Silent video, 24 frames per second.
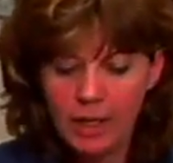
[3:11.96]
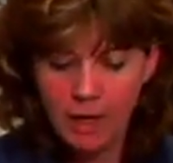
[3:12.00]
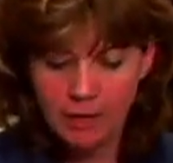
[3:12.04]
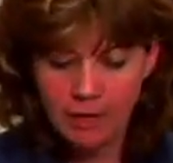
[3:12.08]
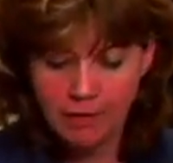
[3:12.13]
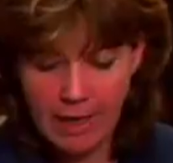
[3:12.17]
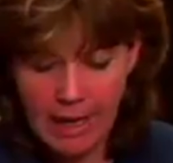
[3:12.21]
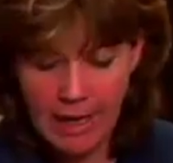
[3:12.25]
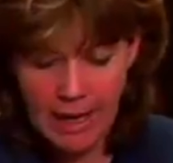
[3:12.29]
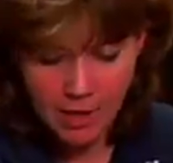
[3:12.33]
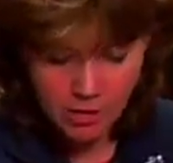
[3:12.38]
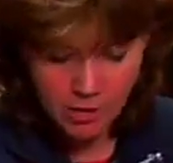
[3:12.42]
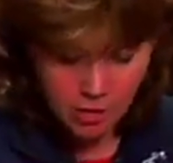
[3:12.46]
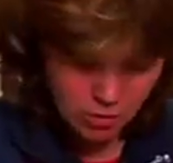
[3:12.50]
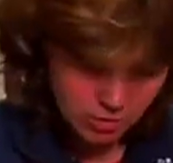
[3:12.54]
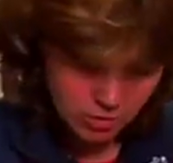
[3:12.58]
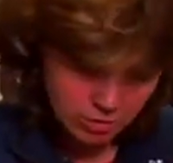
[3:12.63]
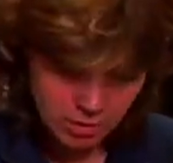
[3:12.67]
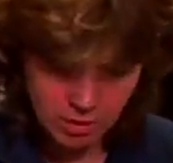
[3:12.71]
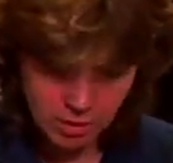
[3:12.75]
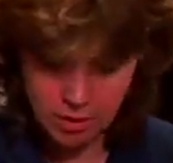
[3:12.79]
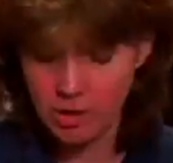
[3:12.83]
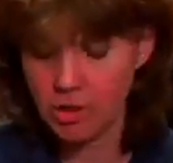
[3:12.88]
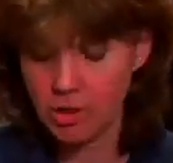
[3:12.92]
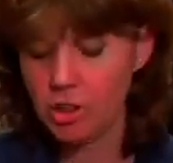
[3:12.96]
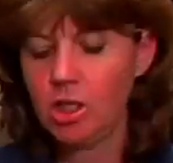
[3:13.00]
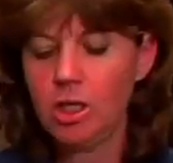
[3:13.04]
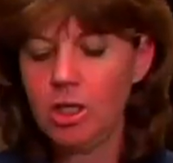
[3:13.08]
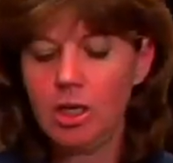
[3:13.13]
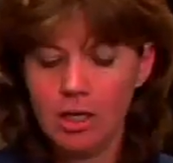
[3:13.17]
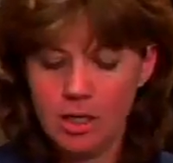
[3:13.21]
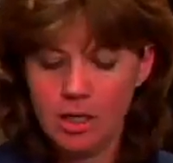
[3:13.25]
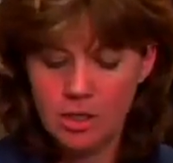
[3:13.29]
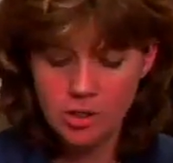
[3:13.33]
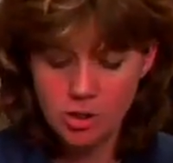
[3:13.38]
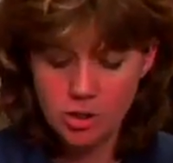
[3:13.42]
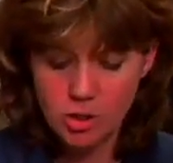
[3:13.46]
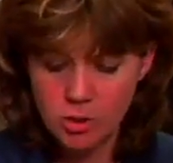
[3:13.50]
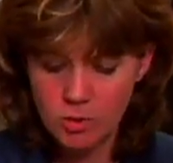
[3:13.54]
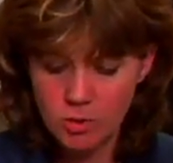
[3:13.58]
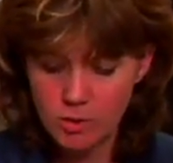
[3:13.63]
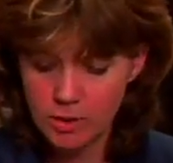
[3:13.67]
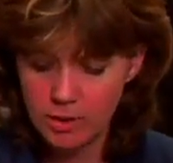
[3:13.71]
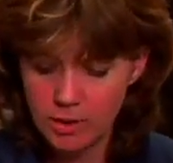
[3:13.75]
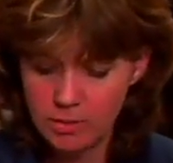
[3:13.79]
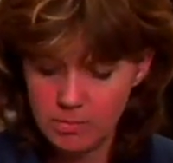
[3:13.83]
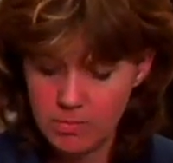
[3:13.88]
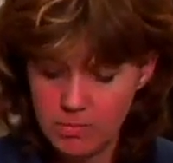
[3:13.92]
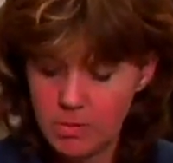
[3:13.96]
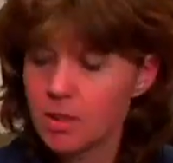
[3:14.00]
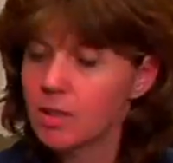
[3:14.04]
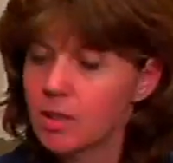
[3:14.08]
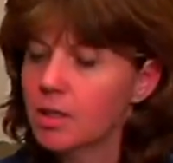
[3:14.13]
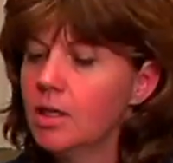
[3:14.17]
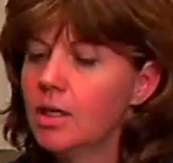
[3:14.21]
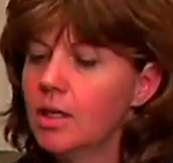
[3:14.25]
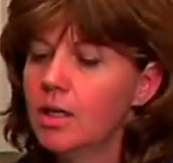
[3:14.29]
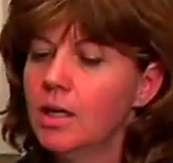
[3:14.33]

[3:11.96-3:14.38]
have astronaut ice cream,